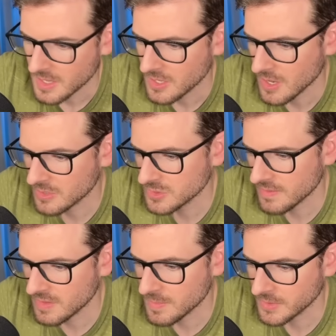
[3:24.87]
I also
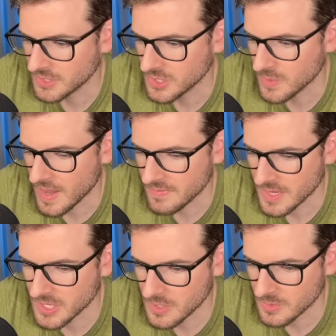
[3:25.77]
have the ability to do
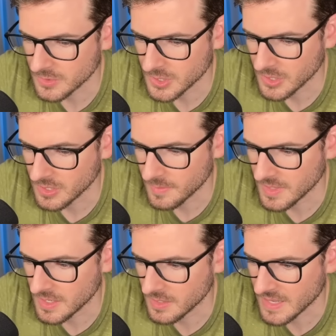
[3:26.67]
FAQ. So you can come
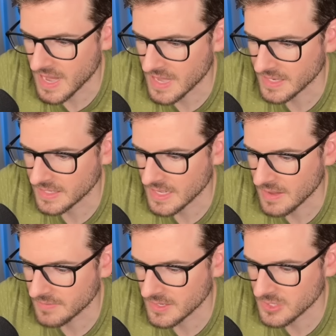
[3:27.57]
in here and add like an
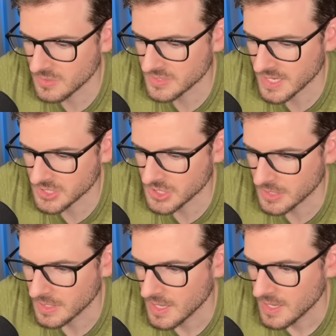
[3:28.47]
FAQ
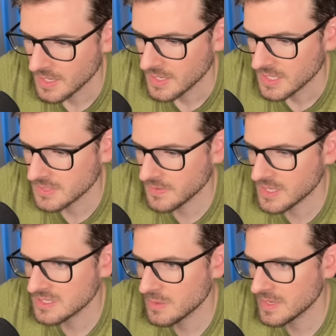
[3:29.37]
section. It's
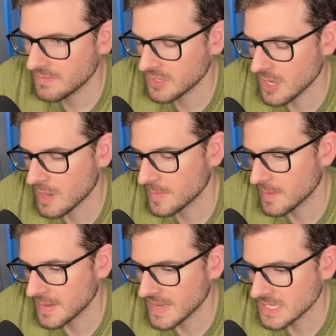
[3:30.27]
funny, someone left a comment
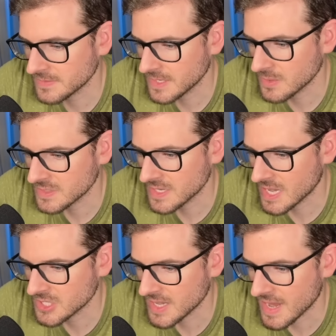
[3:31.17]
on my last video and said
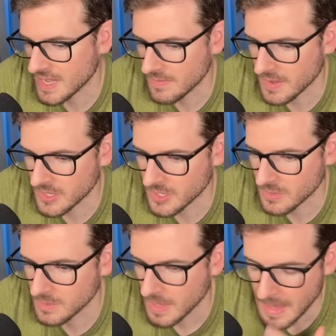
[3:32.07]
I should add
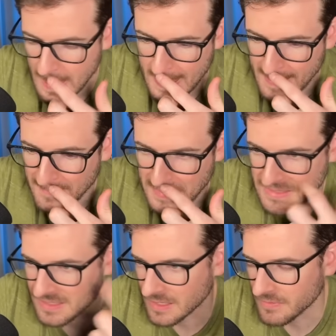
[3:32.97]
FAQ. I
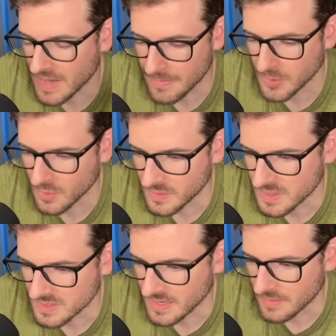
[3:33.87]
basically vibe code
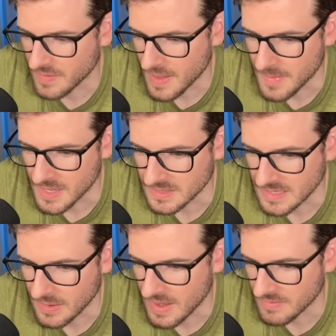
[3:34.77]
this in like 5 minutes
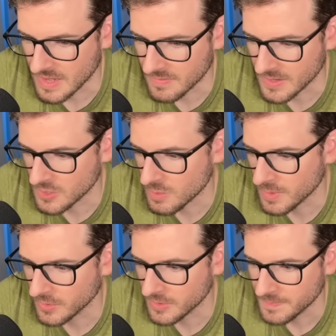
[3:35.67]
and now I have an FAQ
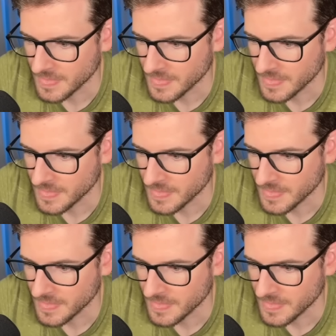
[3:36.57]
builder.